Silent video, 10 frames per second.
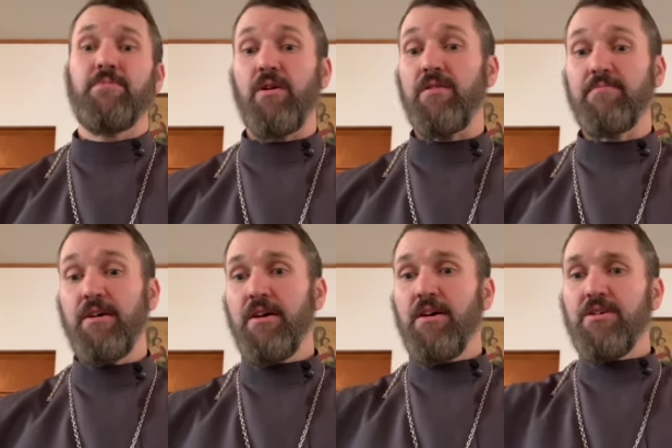All right,
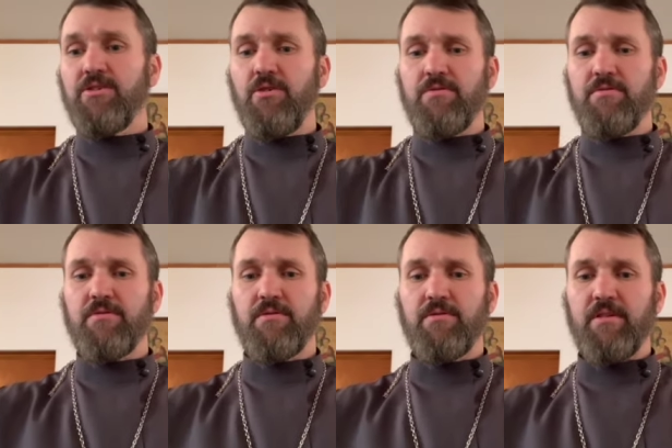so
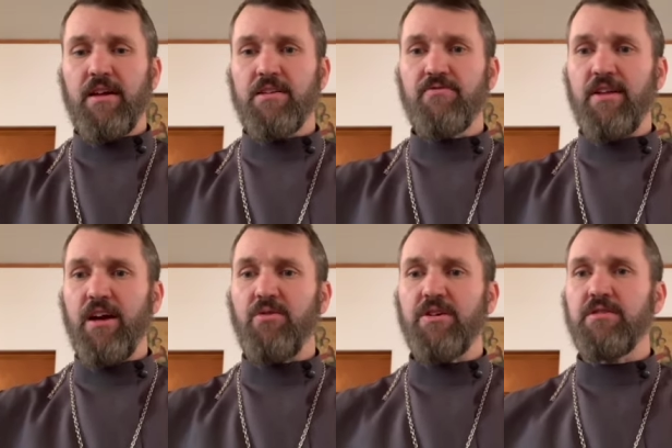thanks for
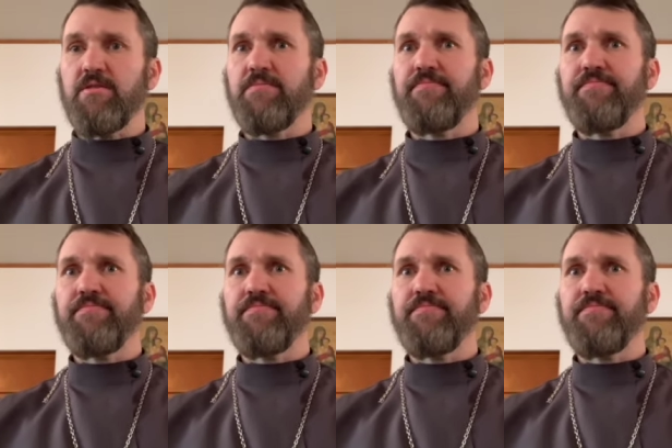that question.